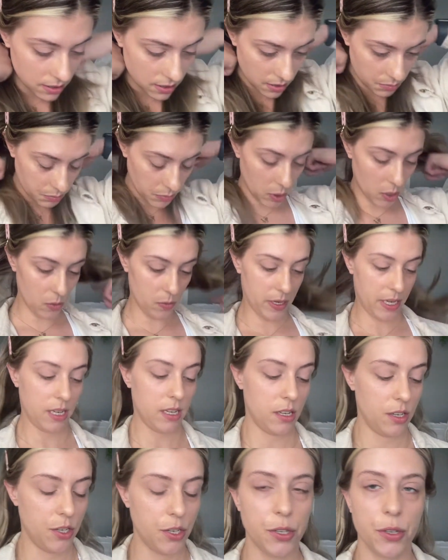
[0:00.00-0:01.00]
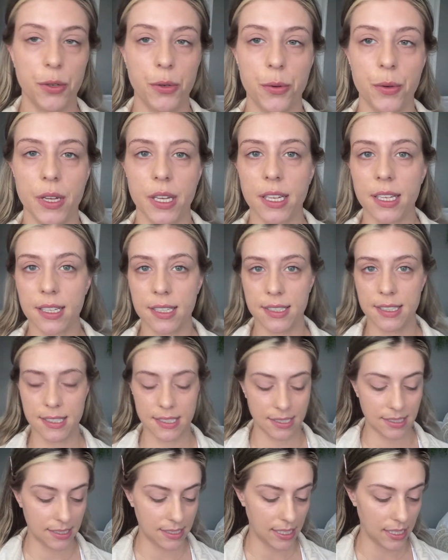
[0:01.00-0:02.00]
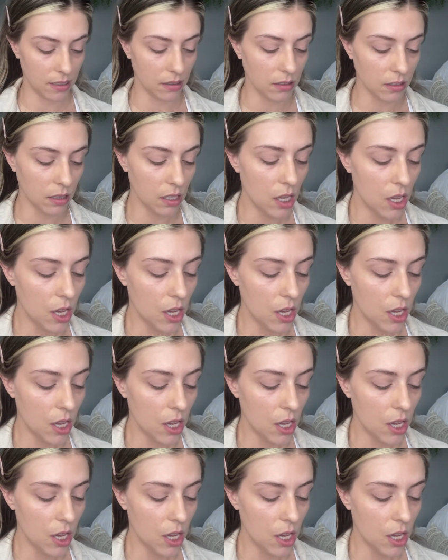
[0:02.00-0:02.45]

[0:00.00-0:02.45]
I'm going to conceal.